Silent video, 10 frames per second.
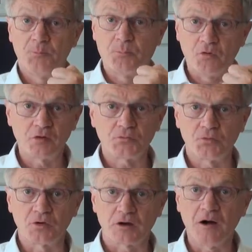
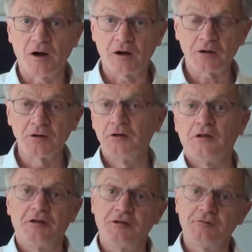powerful car
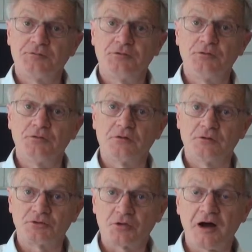if
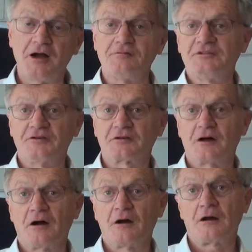you drive this
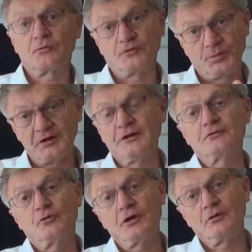car respecting
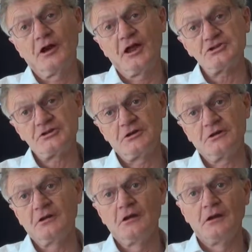the
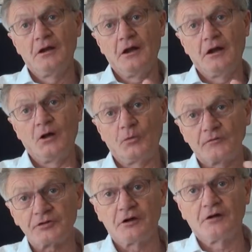regulation,
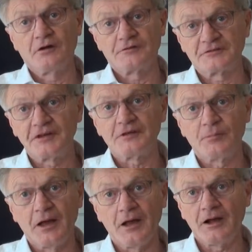with the seat
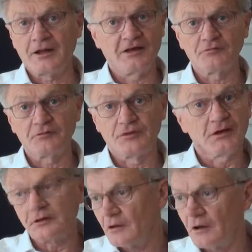belt and
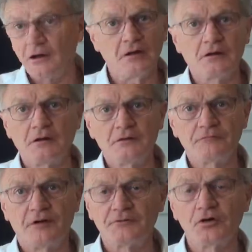everything,
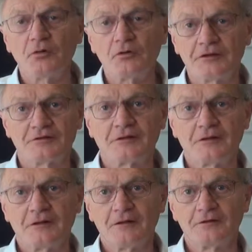there is no risk.
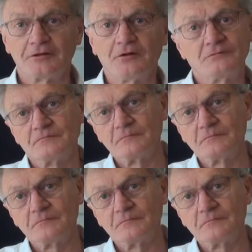So,